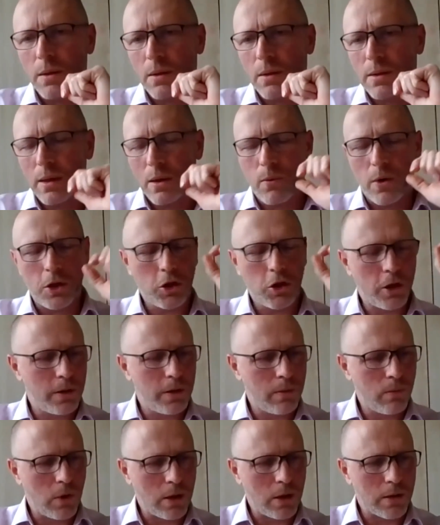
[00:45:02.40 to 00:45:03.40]
The
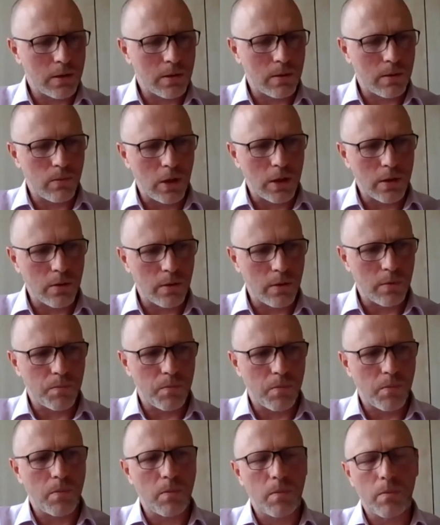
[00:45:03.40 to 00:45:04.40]
question was whether
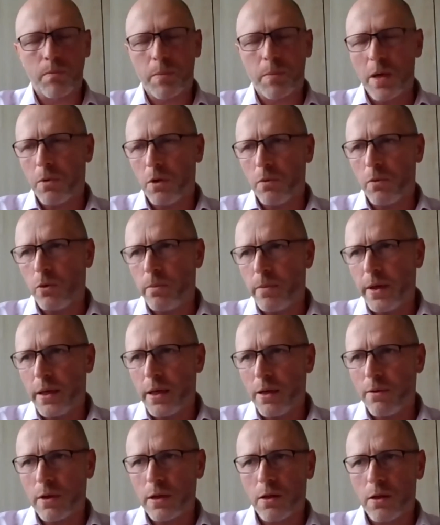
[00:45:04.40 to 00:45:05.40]
people will be
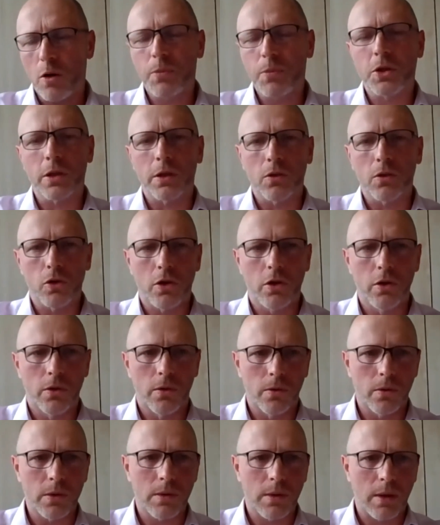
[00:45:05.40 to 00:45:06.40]
given an option to
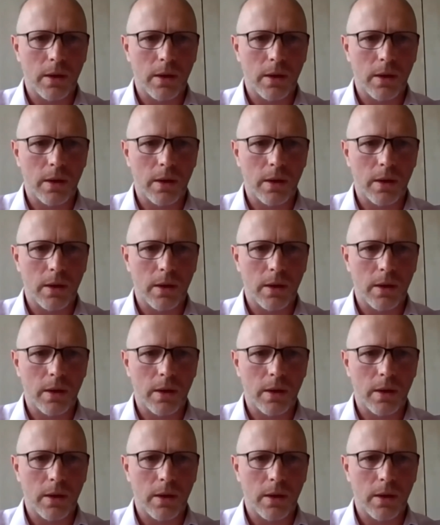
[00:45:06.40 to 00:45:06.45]
choose